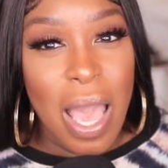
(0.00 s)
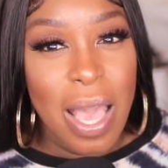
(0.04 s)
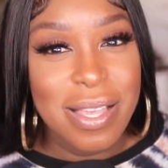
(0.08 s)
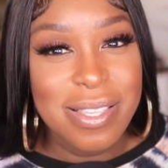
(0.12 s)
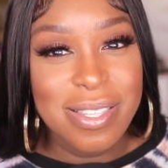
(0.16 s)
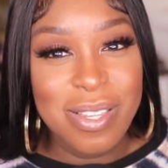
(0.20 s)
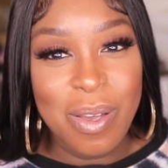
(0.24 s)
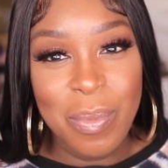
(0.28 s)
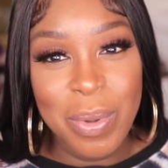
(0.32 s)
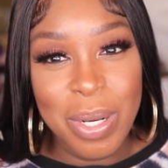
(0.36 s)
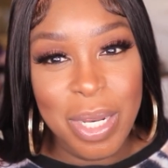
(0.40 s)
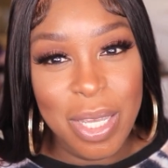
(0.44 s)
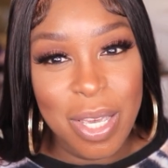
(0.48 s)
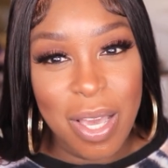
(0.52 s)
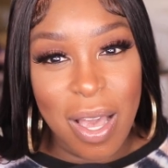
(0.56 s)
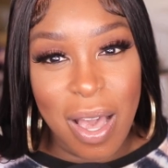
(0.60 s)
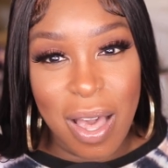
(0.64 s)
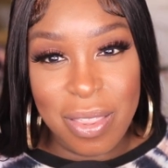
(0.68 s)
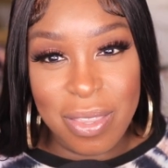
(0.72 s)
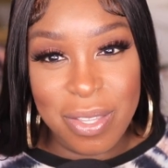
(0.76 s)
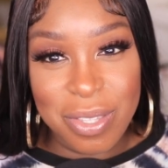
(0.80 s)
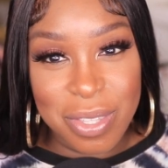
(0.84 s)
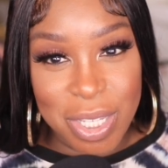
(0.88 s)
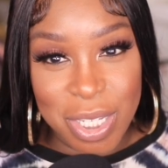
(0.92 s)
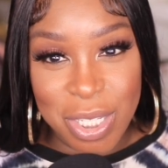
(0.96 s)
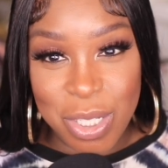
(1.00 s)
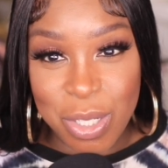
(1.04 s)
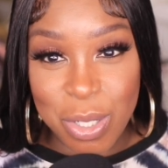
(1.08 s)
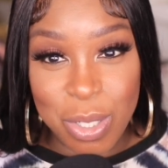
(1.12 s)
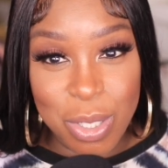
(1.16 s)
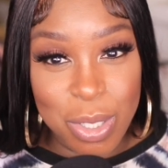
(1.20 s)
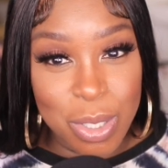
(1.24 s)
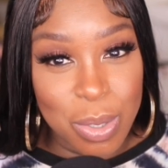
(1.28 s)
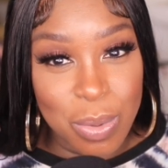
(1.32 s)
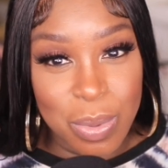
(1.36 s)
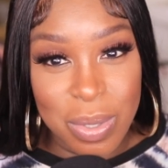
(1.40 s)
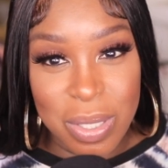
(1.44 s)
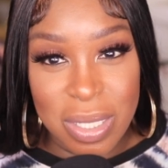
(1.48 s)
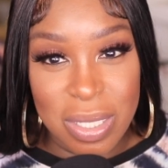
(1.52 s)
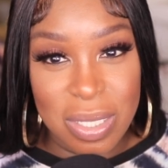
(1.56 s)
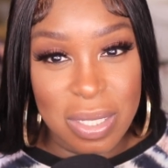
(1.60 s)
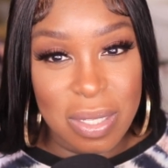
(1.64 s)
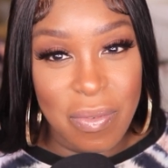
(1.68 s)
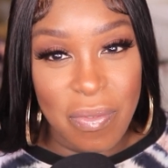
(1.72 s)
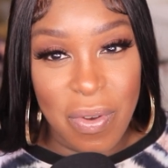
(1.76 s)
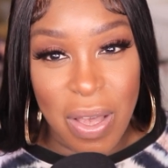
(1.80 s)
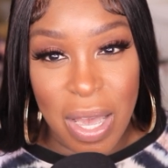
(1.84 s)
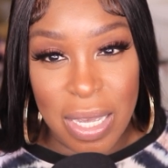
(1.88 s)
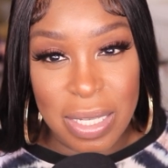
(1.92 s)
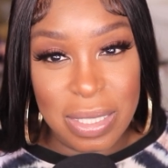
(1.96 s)
And so many other things you could do with this
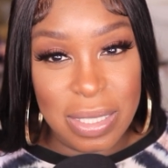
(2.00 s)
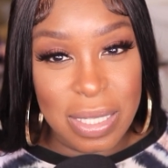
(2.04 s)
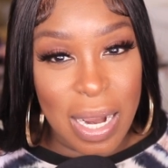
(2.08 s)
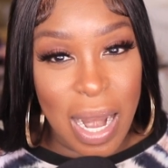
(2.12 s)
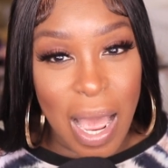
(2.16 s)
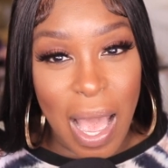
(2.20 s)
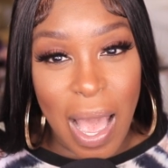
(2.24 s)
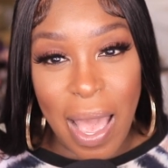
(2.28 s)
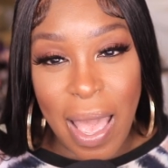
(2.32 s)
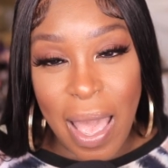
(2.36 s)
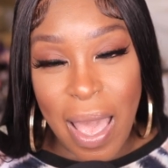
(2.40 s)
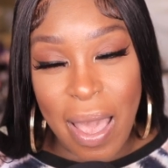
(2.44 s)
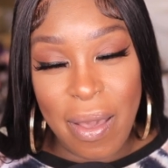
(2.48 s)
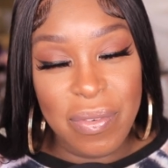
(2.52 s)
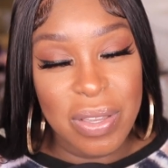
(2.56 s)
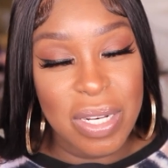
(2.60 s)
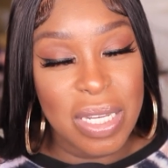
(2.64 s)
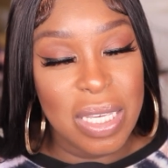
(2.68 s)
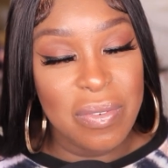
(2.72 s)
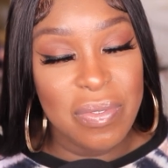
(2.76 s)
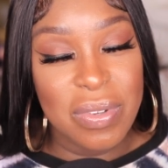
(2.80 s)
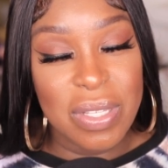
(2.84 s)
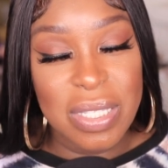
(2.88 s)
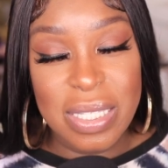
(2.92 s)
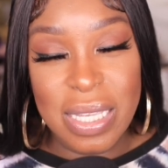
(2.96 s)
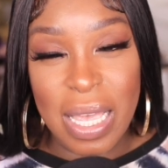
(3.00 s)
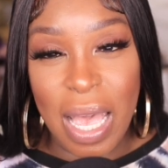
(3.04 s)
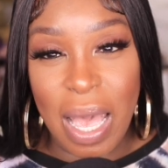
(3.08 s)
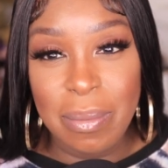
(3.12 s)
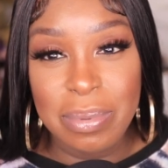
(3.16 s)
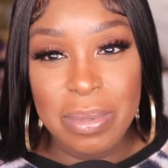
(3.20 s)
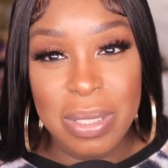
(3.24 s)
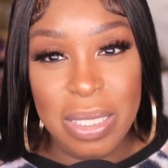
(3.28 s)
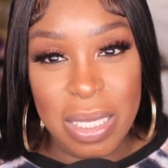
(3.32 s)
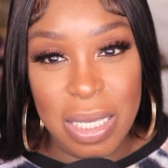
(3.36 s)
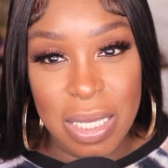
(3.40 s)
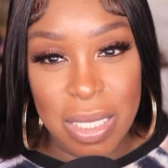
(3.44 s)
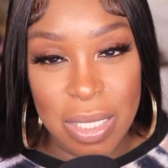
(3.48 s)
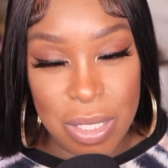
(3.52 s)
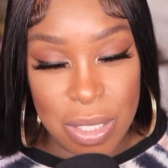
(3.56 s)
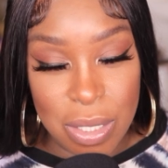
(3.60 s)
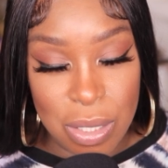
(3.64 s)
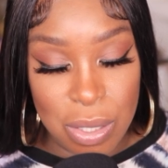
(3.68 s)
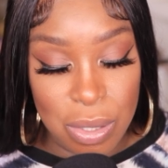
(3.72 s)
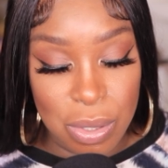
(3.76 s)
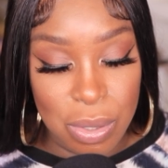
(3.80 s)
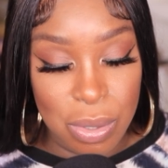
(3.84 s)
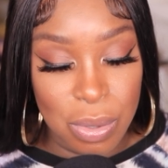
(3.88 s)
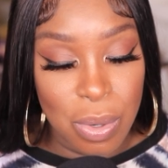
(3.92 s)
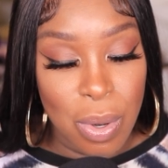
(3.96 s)
device that I haven't even tapped
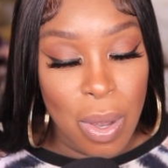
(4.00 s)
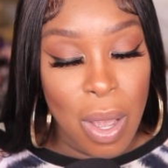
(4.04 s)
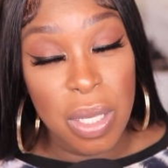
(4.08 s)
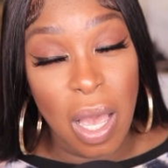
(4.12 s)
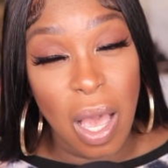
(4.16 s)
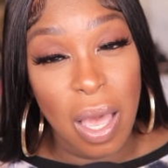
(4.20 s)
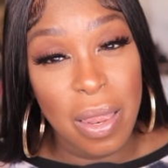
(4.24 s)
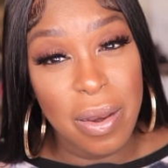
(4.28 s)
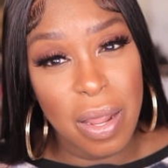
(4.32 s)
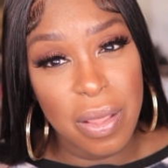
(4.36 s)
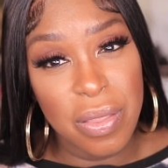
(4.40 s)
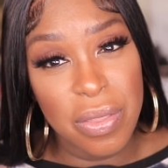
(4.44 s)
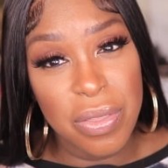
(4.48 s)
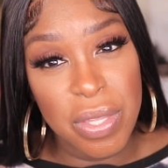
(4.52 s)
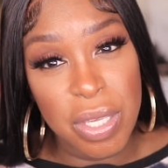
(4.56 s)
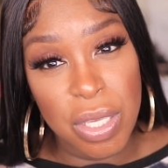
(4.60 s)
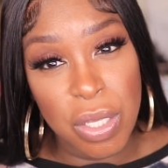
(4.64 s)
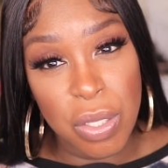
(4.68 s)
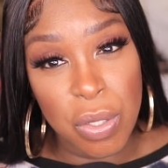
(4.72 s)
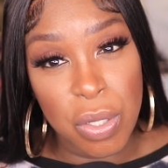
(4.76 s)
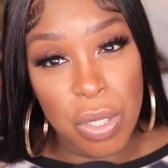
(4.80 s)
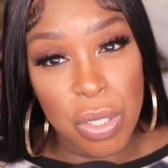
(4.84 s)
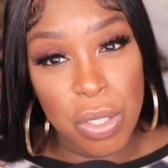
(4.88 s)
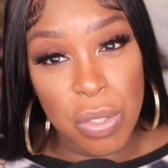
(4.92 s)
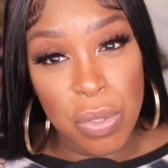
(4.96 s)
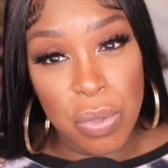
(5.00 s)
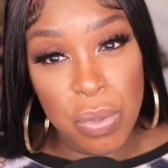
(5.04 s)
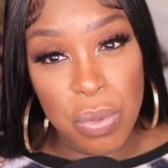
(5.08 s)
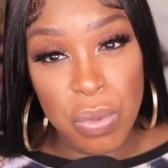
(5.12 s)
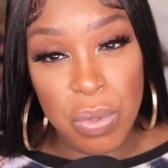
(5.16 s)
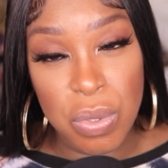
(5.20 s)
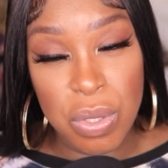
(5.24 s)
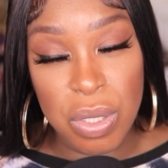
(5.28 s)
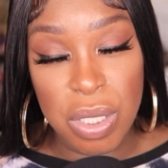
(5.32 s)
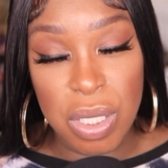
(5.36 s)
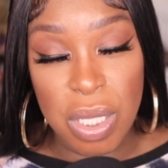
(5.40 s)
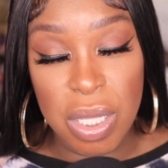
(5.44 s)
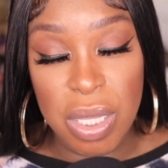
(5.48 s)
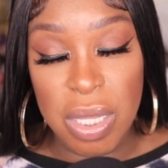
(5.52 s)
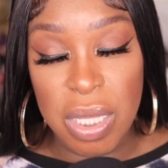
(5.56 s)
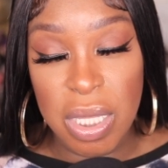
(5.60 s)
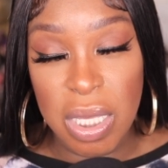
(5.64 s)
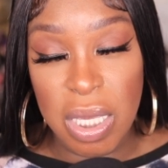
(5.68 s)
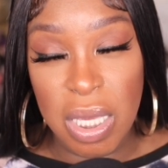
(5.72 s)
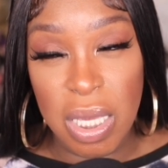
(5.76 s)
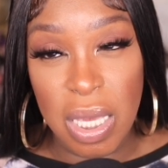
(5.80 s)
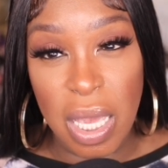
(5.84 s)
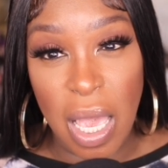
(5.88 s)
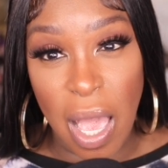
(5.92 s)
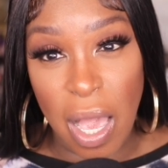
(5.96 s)
into. Another thing you could use
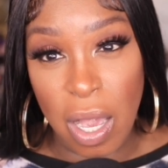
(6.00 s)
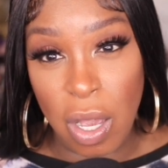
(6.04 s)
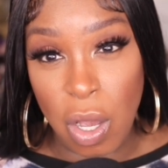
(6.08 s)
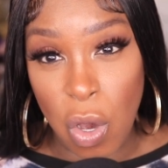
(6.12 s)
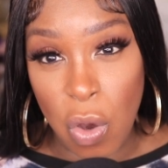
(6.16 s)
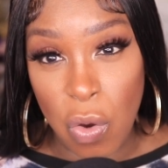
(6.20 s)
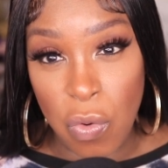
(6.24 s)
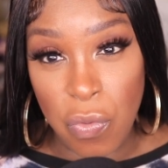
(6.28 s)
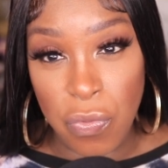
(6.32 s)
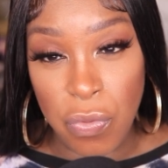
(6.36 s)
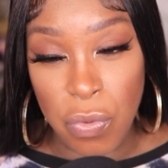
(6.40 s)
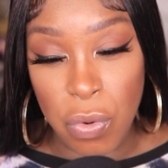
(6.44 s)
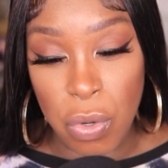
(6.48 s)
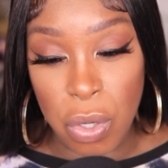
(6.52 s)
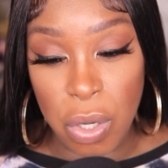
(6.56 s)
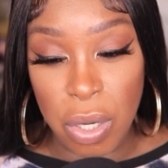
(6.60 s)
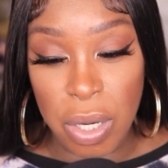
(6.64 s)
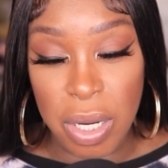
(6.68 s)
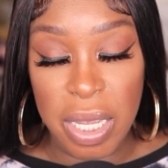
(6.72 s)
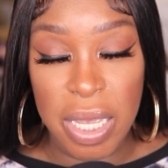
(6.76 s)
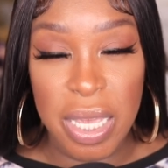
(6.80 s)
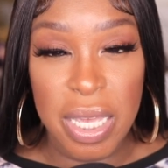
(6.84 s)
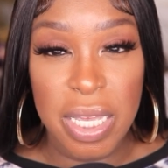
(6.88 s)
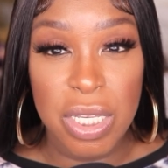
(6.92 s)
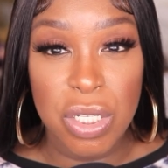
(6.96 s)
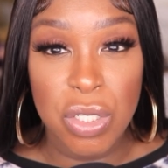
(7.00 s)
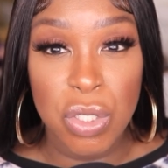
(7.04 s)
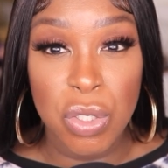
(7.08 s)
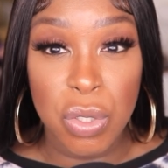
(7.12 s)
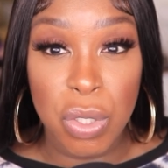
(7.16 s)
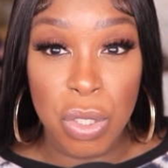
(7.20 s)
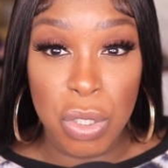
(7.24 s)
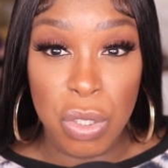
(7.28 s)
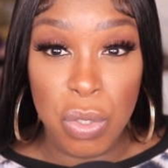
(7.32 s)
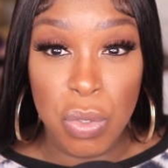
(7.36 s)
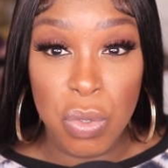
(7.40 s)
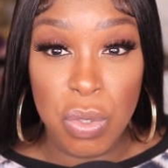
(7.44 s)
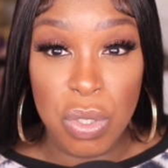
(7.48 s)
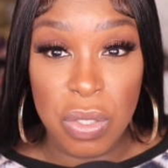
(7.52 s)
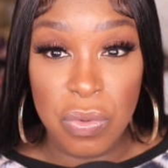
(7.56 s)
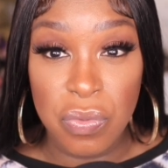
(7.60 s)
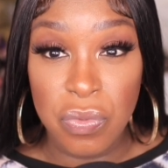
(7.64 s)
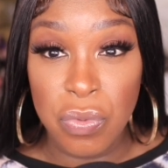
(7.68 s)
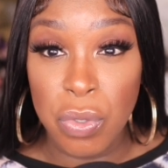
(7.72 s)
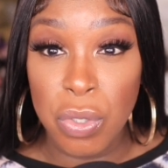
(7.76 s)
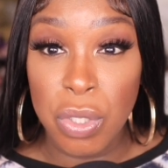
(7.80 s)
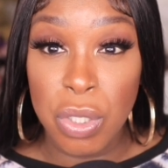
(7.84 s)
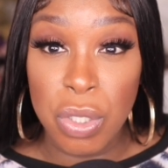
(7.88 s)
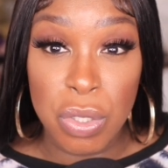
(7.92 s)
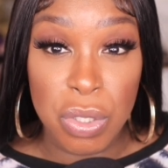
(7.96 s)
the Echo for is is you can use it
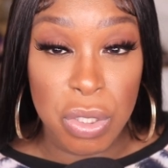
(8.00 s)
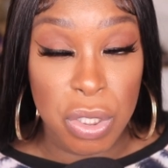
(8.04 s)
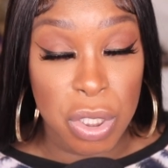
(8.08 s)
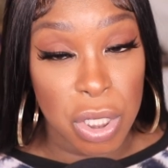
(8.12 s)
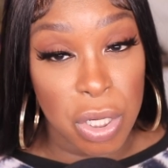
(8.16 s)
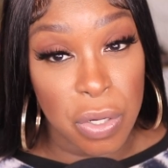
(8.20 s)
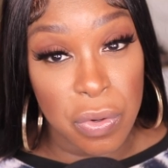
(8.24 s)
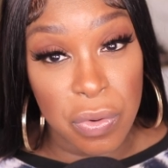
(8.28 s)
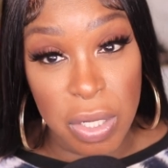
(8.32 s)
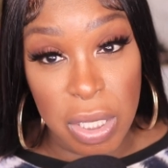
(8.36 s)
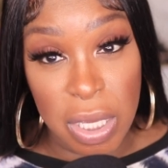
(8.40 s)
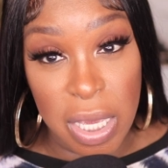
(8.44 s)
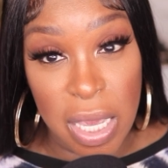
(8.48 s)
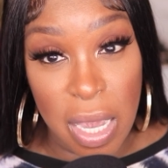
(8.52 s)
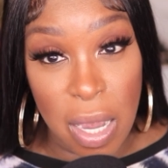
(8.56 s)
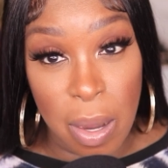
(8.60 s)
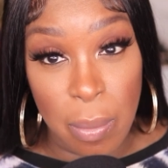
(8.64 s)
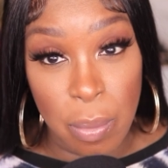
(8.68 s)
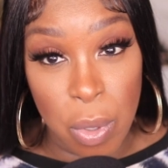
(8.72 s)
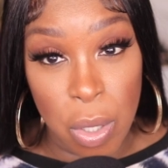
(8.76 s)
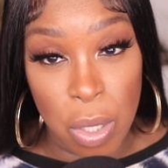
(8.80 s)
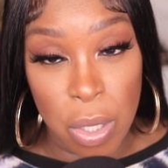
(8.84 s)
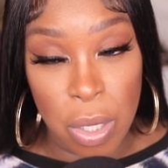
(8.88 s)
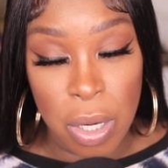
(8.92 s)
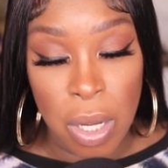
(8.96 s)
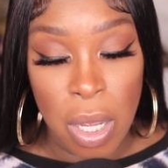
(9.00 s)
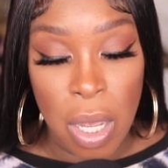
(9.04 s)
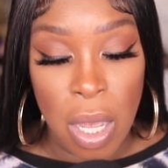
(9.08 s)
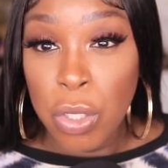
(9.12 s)
for your security camera.